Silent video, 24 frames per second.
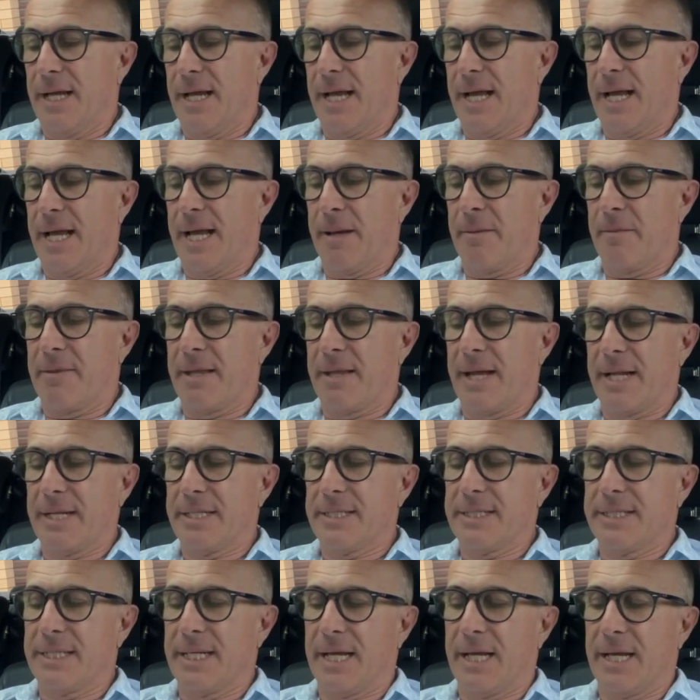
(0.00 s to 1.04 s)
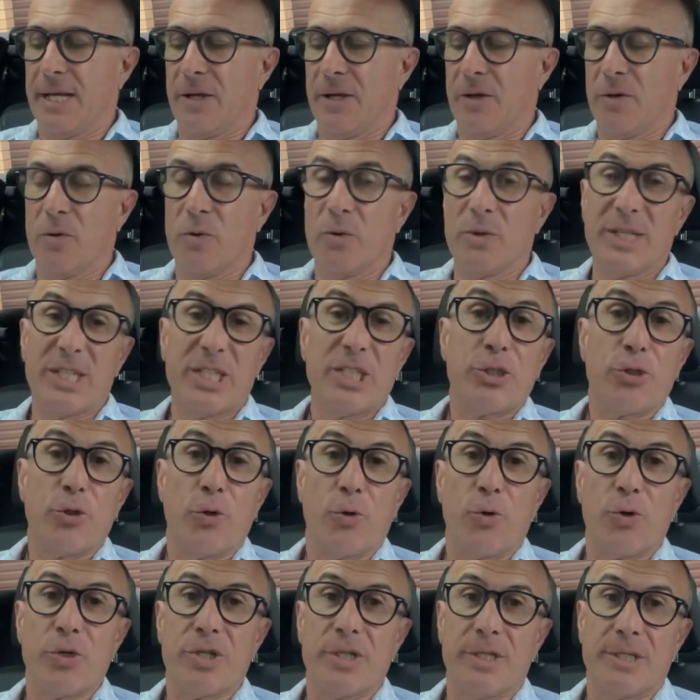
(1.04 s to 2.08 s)
or
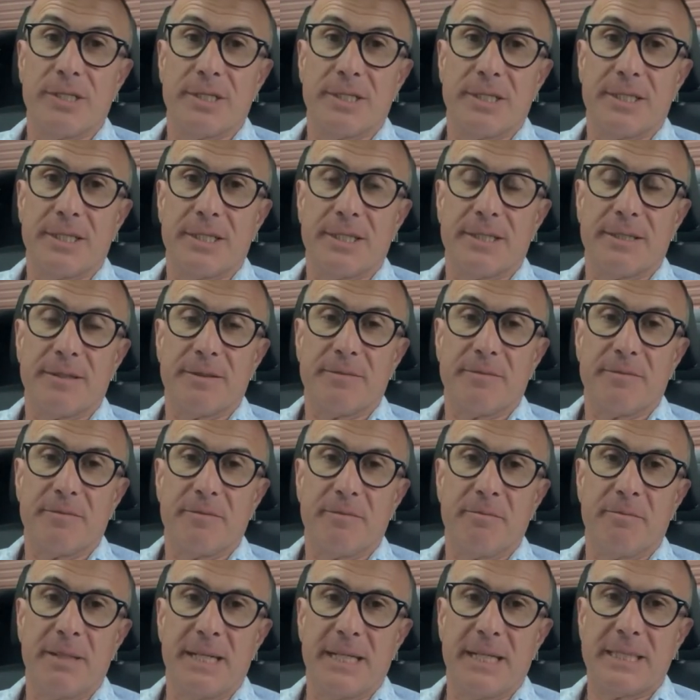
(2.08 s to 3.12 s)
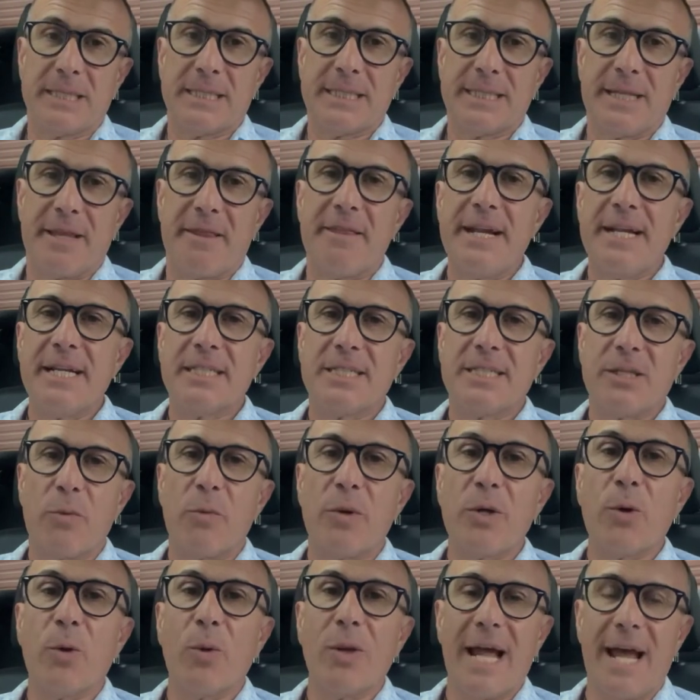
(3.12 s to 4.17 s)
distortions, but it's things that
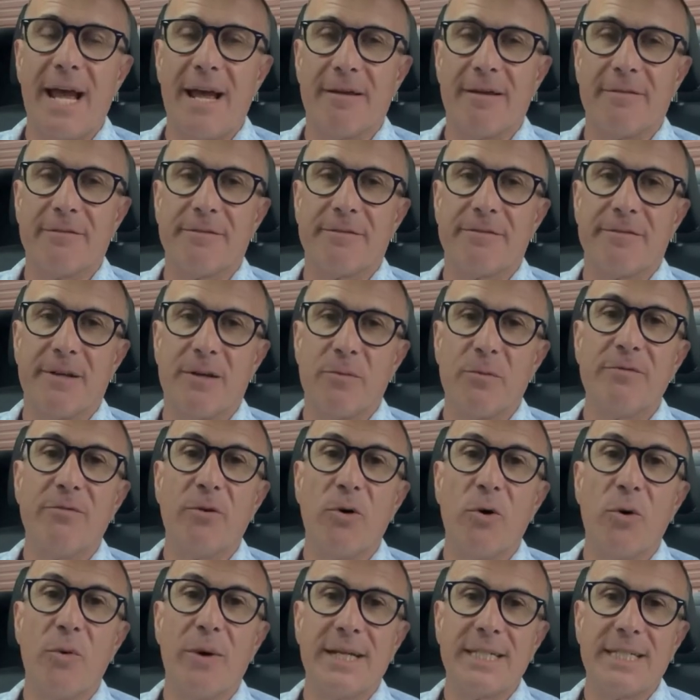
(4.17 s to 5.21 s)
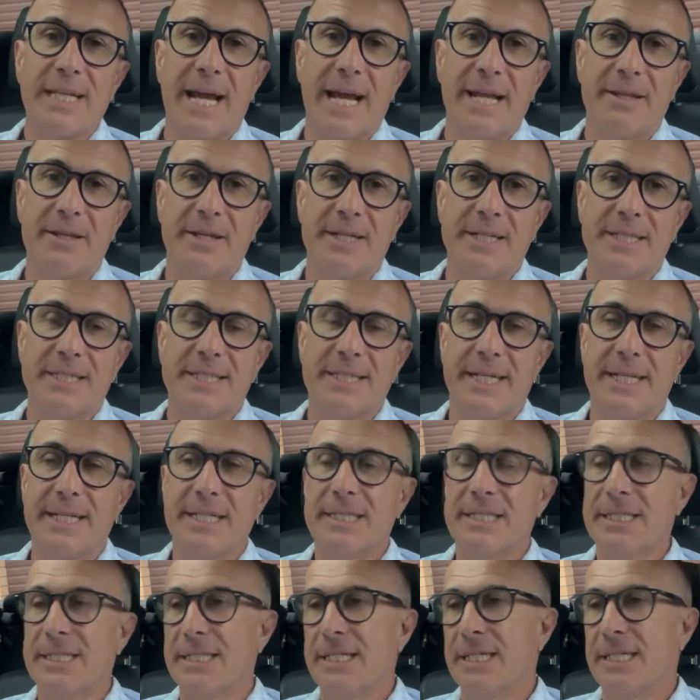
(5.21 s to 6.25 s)
we all have, and we've always had these
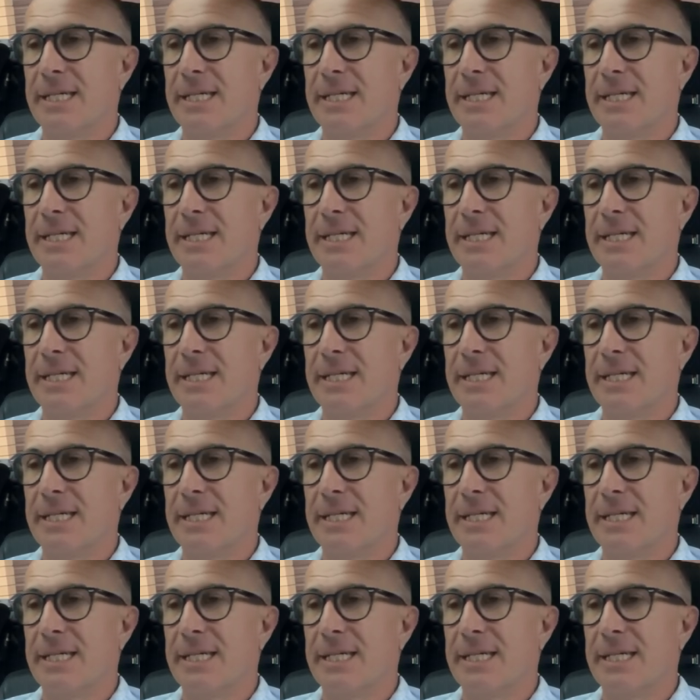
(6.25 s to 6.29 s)
things.